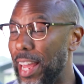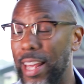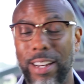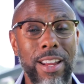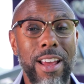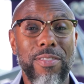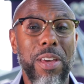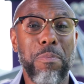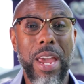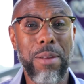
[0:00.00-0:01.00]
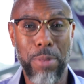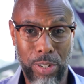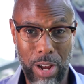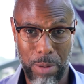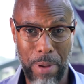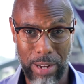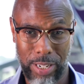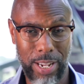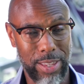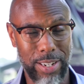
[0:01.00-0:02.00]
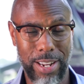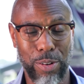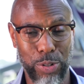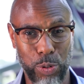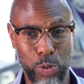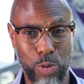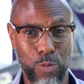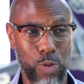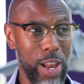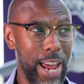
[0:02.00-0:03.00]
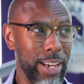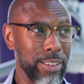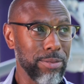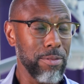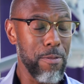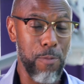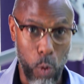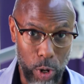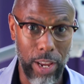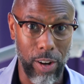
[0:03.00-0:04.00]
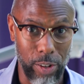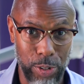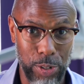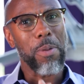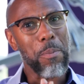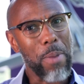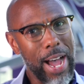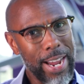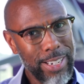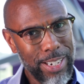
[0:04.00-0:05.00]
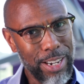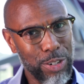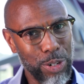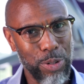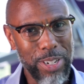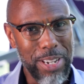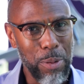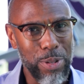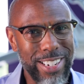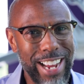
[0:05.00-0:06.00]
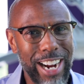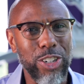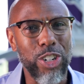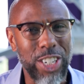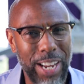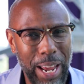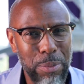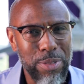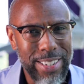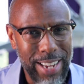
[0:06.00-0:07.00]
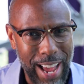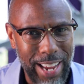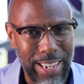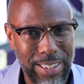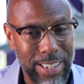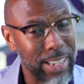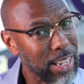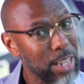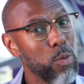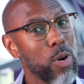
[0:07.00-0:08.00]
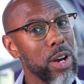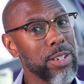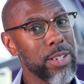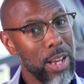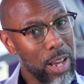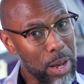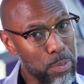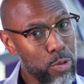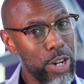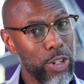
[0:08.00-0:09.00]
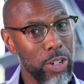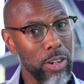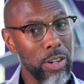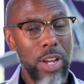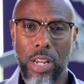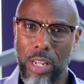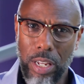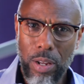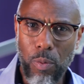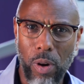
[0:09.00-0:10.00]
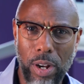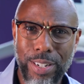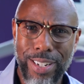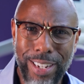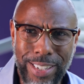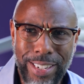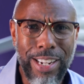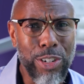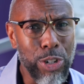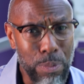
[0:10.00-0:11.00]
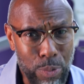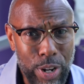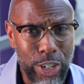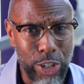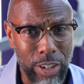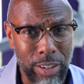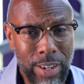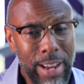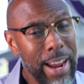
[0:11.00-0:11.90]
And they made me talk about teeth in dental school for like 4 years. But my teacher, his name was Dr. James Tyus, and he was a preacher. He was a teacher preacher.